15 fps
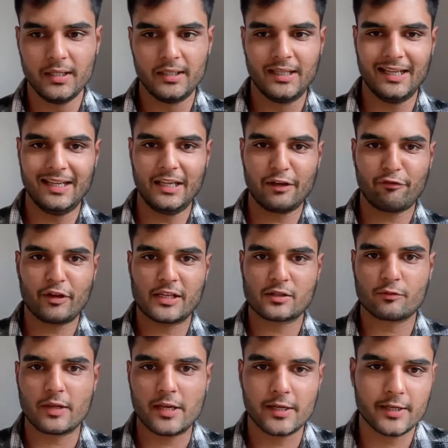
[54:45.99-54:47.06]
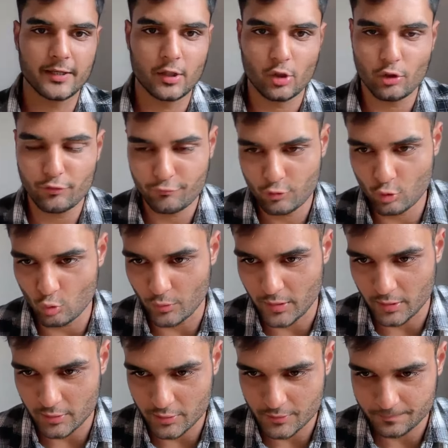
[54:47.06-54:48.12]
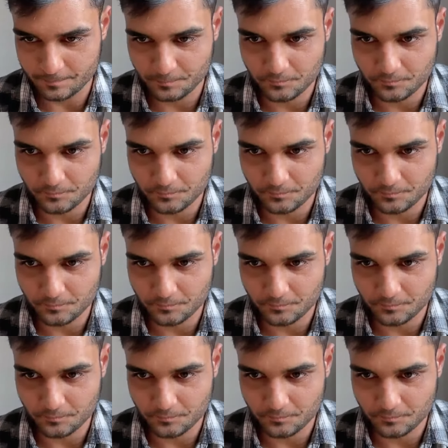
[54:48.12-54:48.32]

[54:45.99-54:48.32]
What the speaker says: TEF has validity of 2 years.